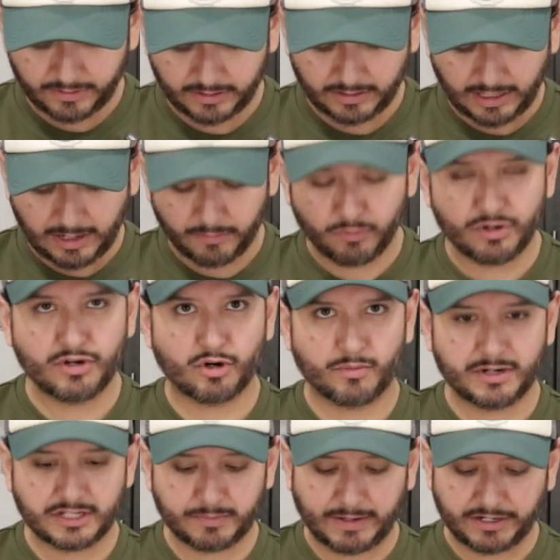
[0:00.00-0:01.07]
I would
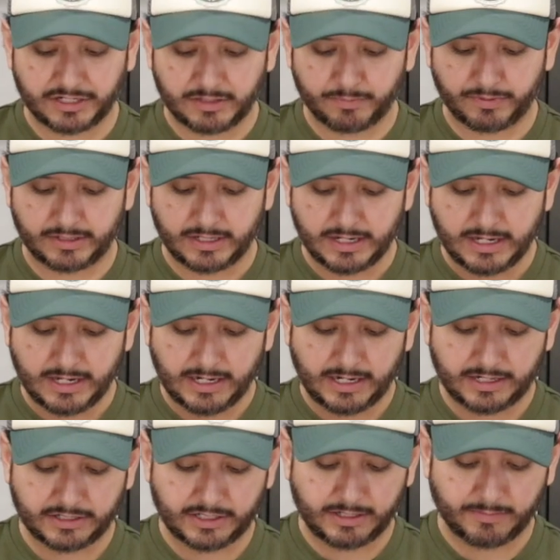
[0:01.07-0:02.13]
normally smash these, but
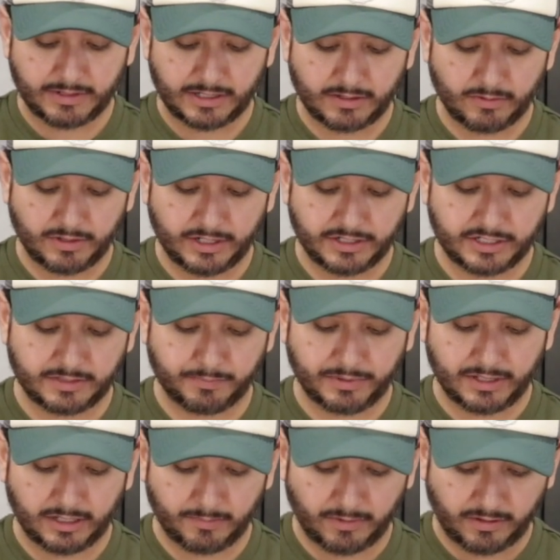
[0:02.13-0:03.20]
actually I'm going to go ahead and just
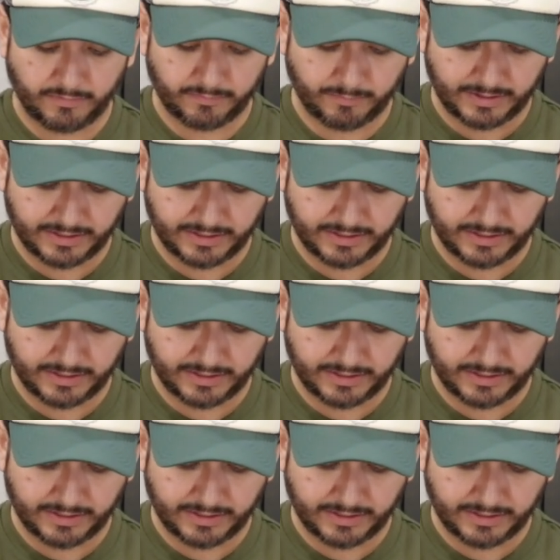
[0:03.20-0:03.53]
peel them off